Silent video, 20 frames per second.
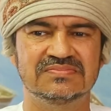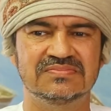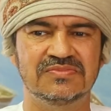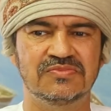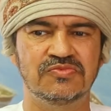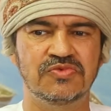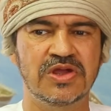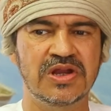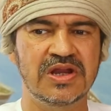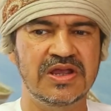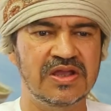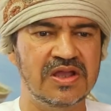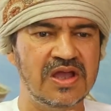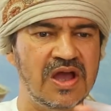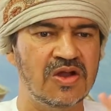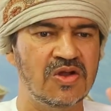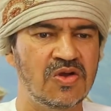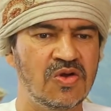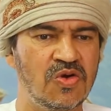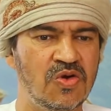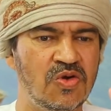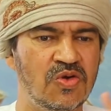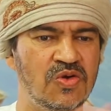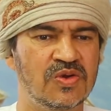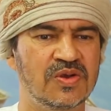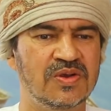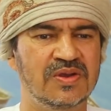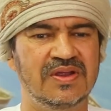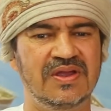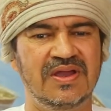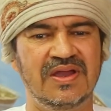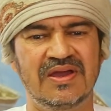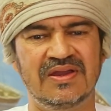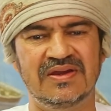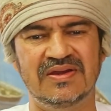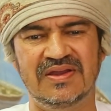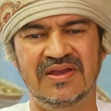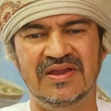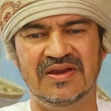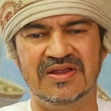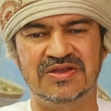really gung-ho and